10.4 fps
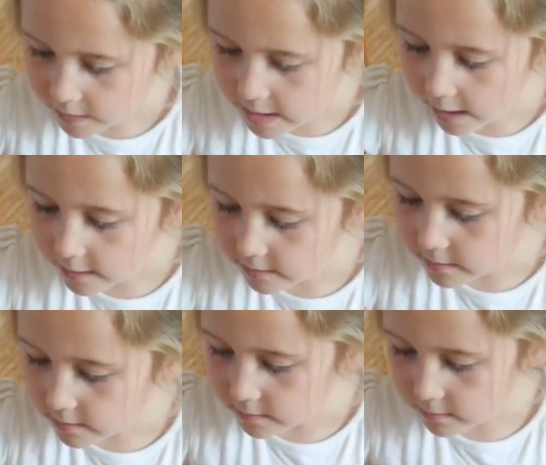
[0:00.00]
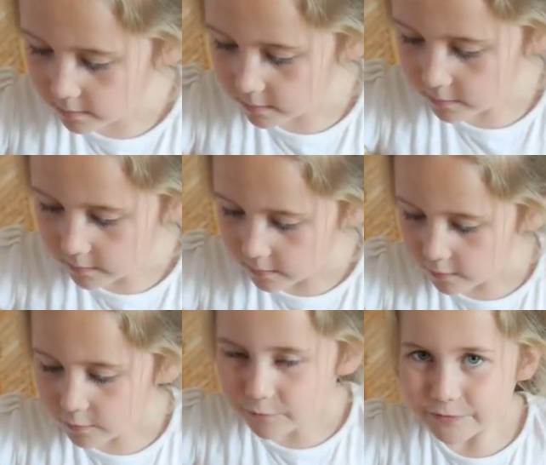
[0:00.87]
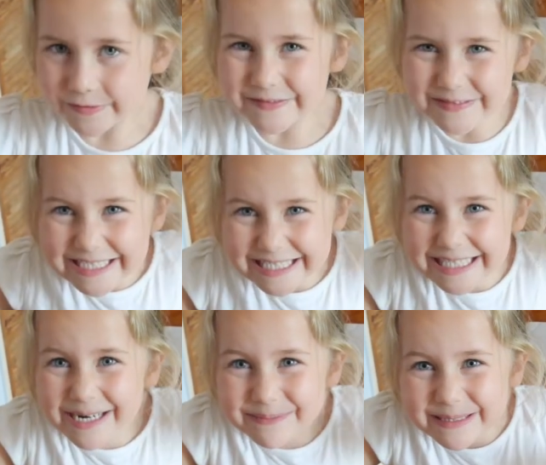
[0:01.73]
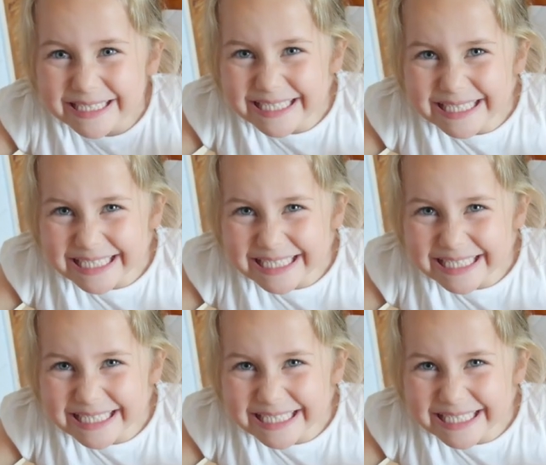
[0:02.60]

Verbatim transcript: Yeah. How happy are you on a scale of one to... Pretty happy.